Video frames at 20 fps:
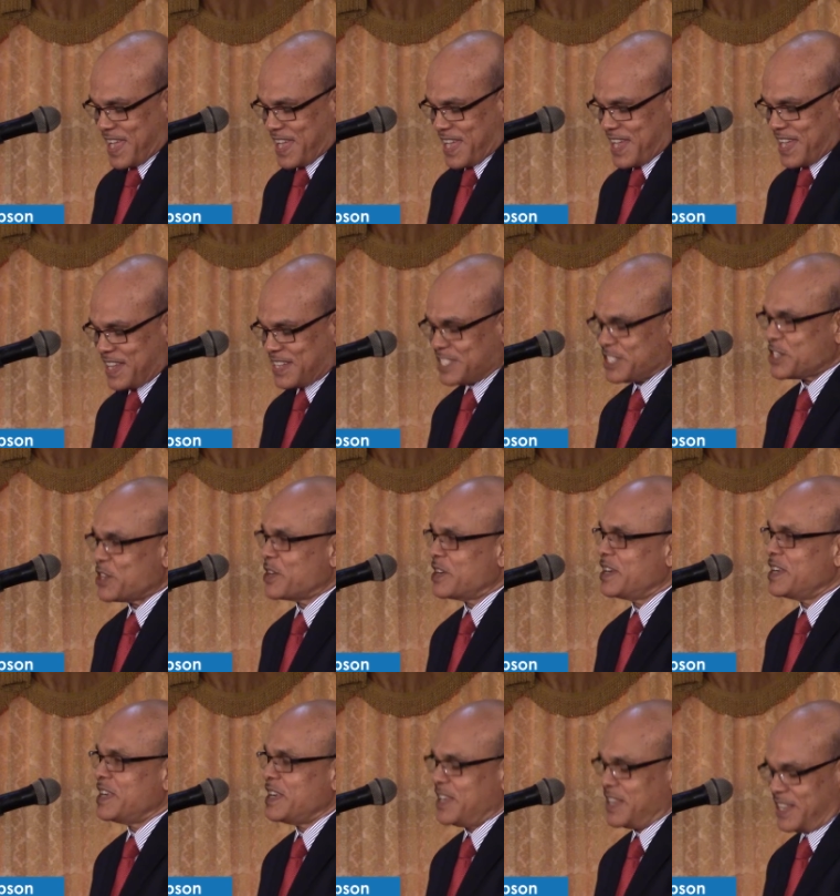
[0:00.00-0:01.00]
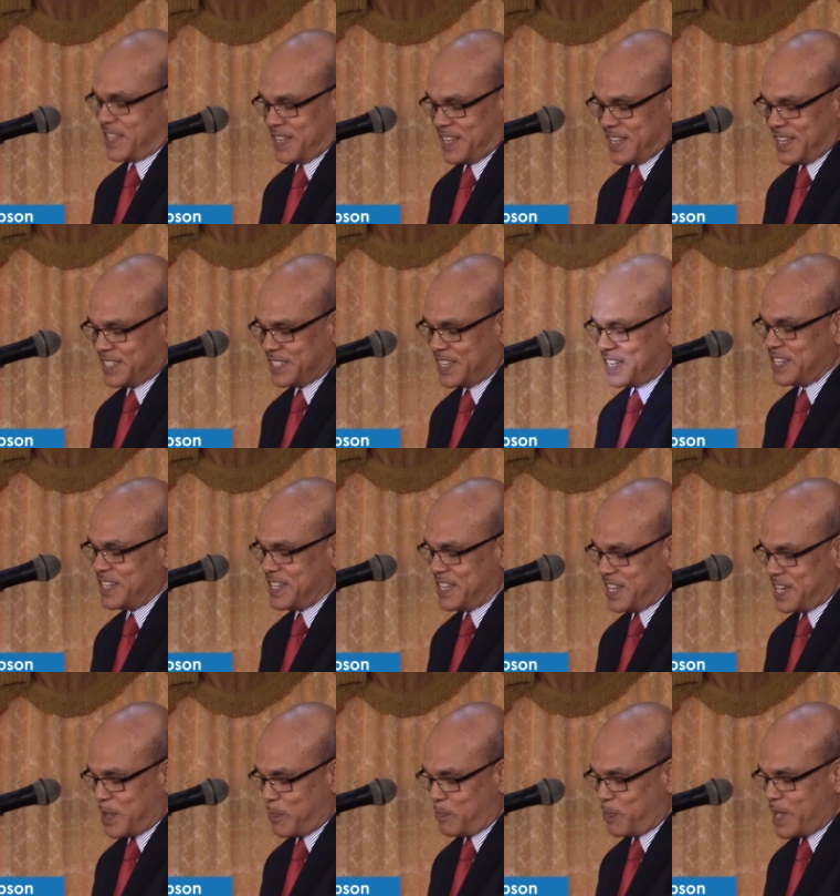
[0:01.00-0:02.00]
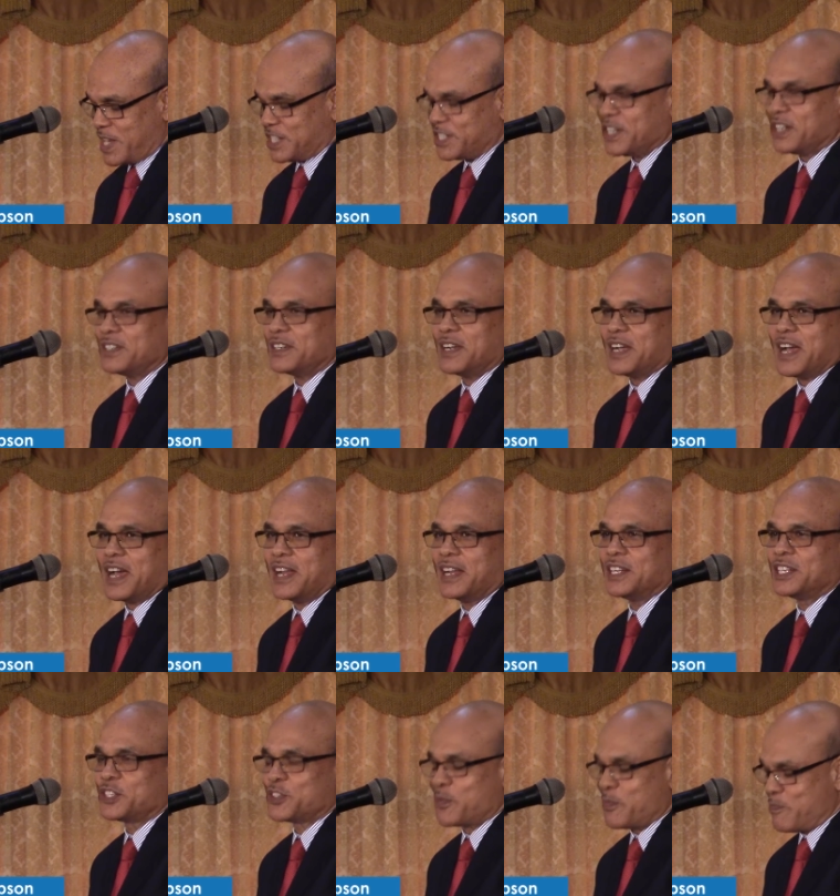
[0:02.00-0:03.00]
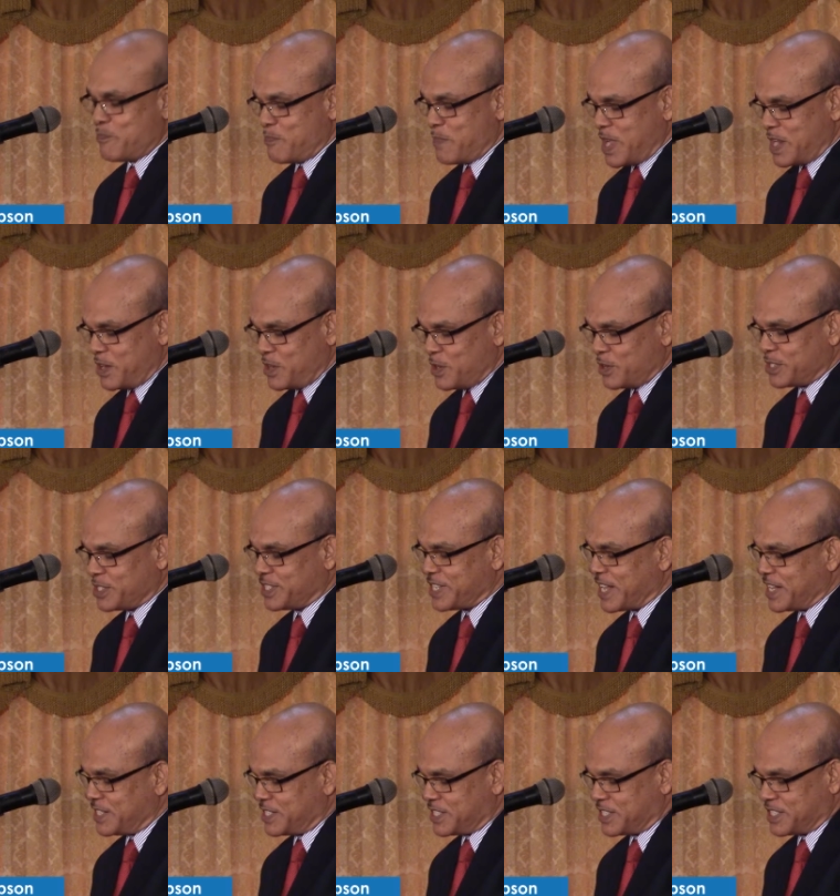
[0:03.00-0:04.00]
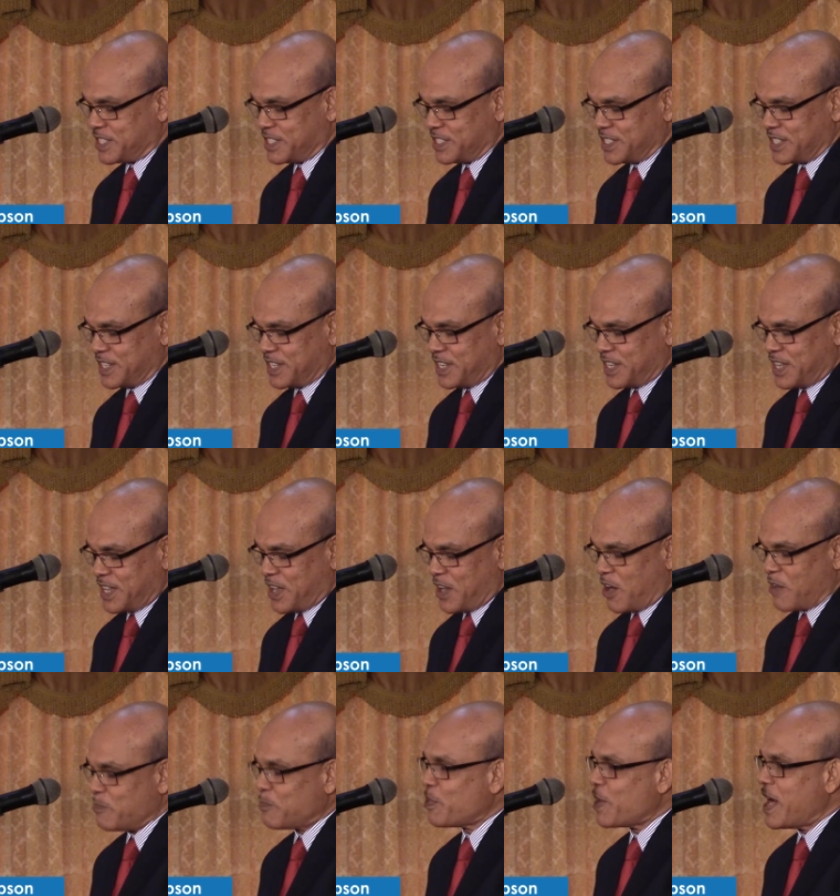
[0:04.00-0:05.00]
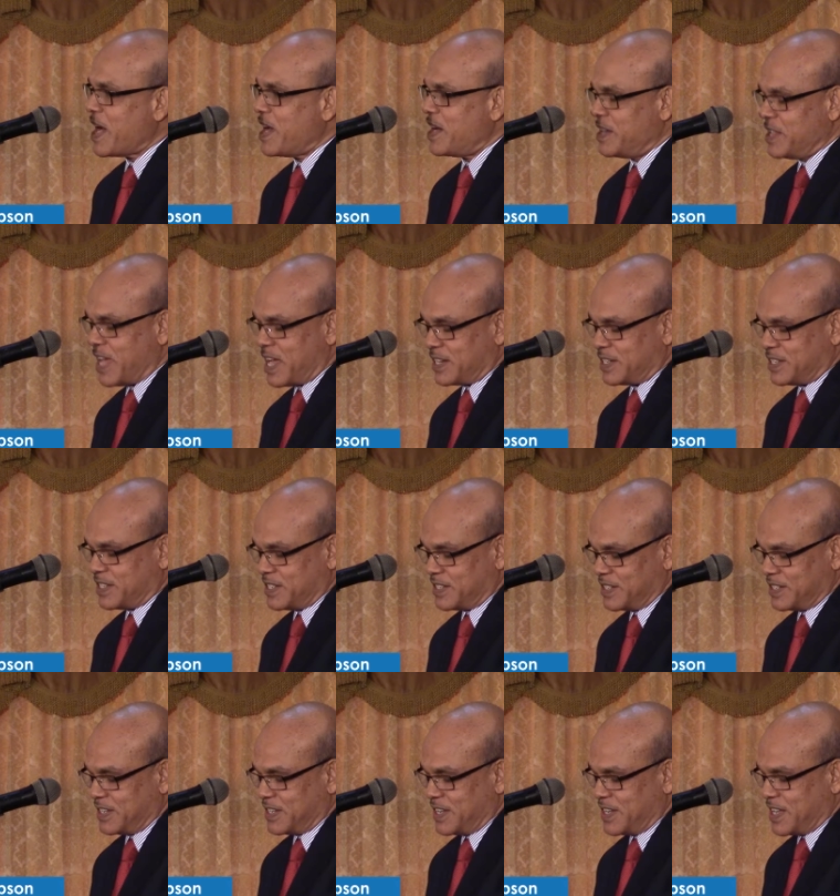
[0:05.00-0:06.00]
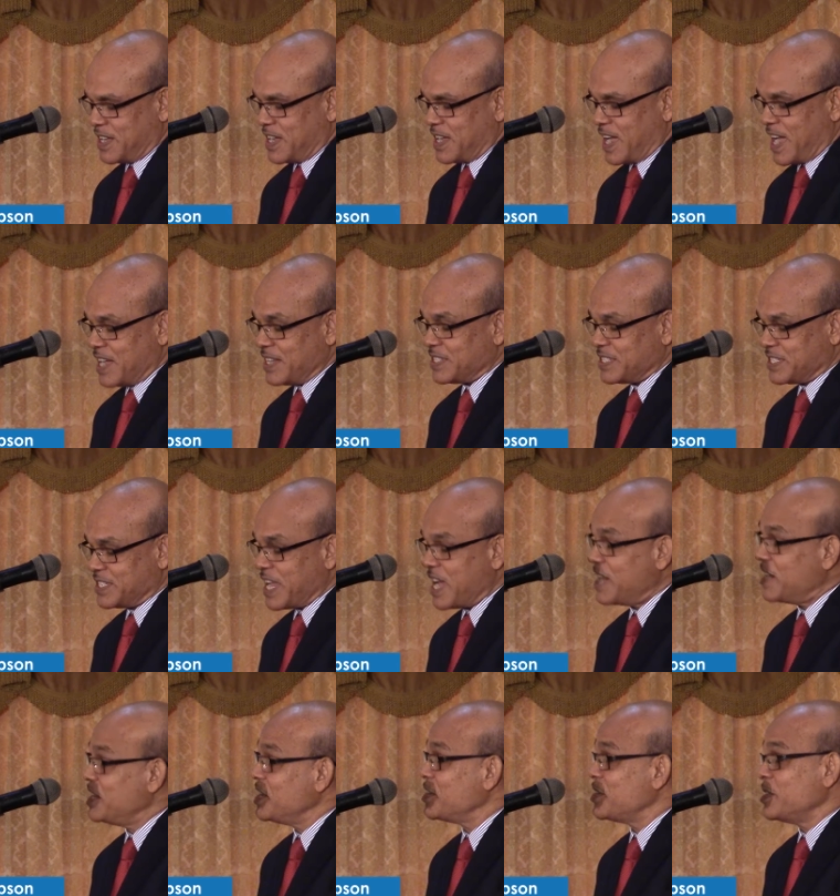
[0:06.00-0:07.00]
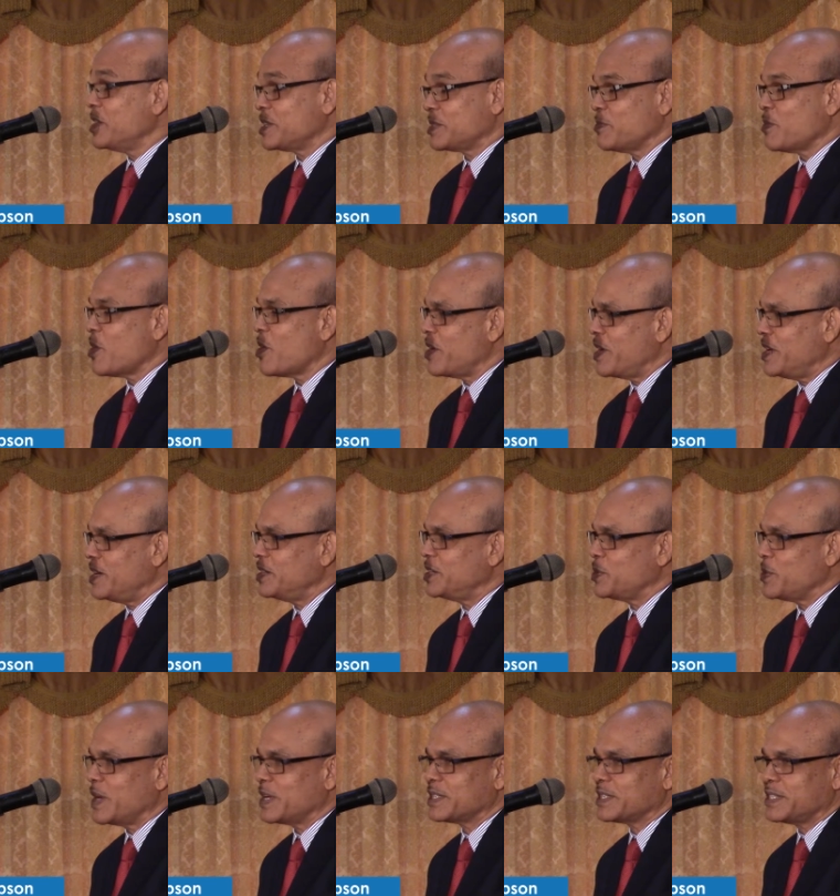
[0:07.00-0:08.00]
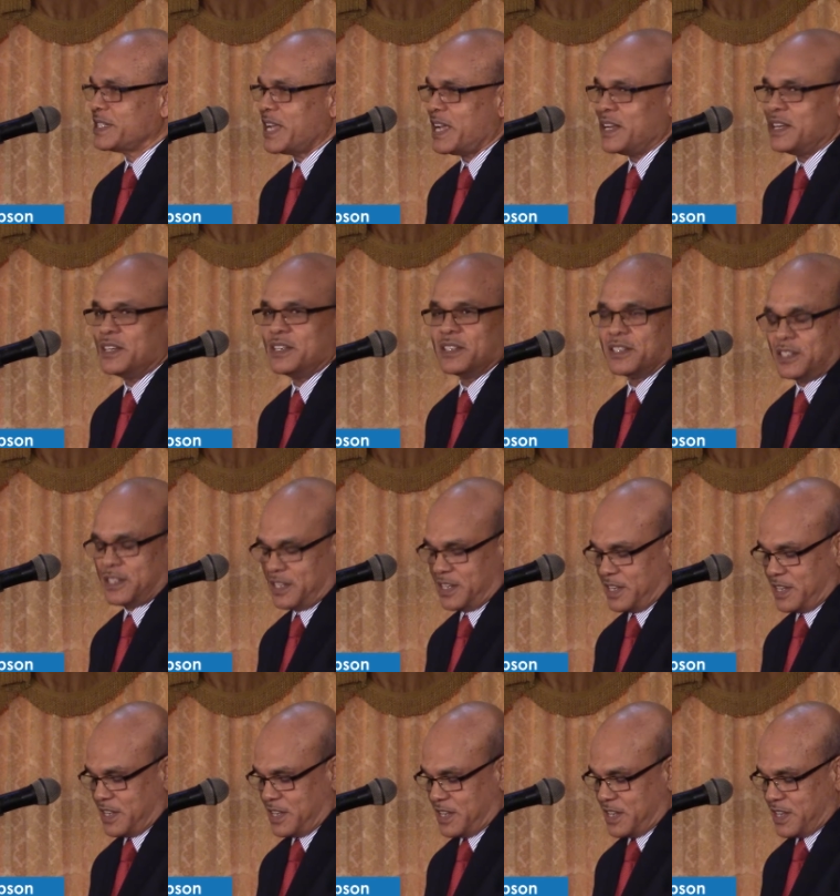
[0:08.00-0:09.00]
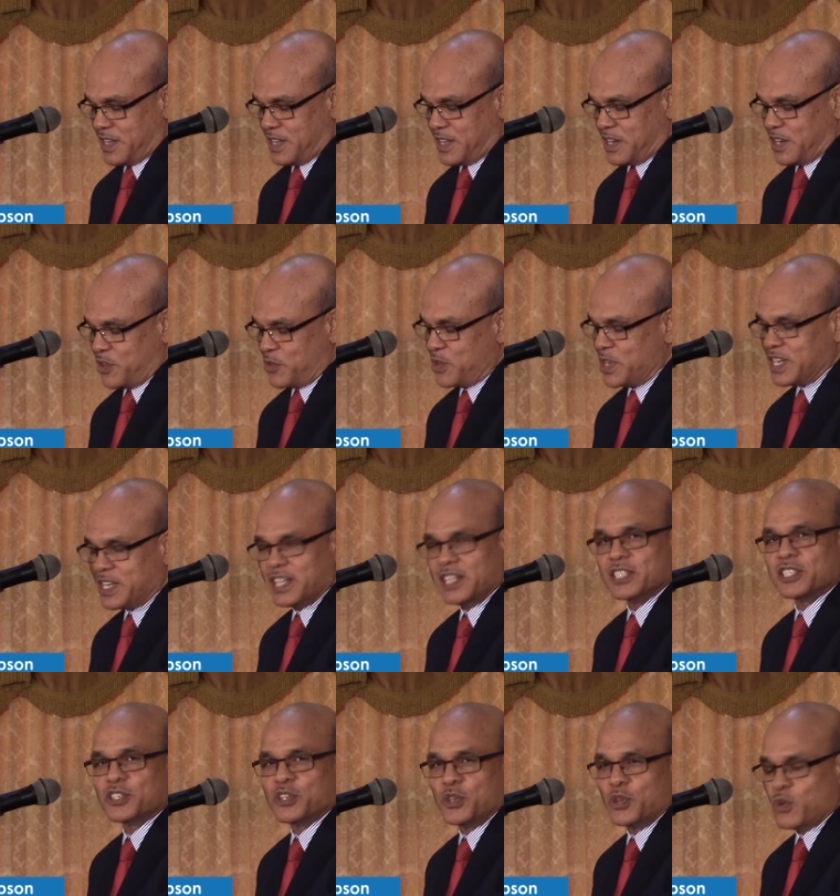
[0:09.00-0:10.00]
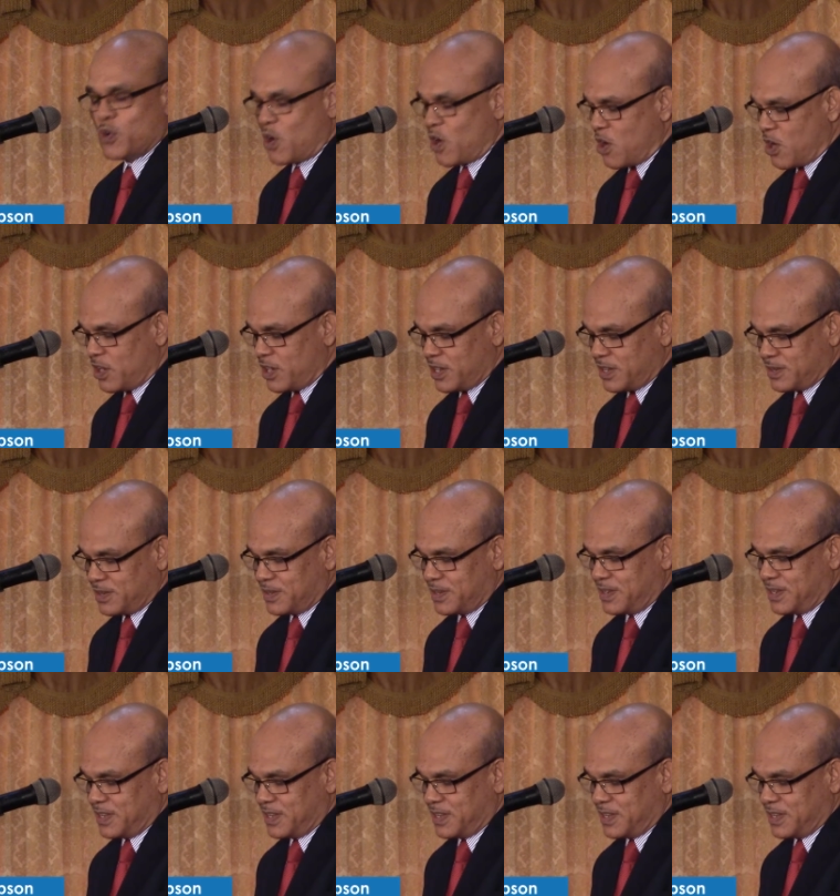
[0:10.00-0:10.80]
It certainly is indeed a pleasure and a tremendous sense of pride that I stand here this morning to extend greetings to you all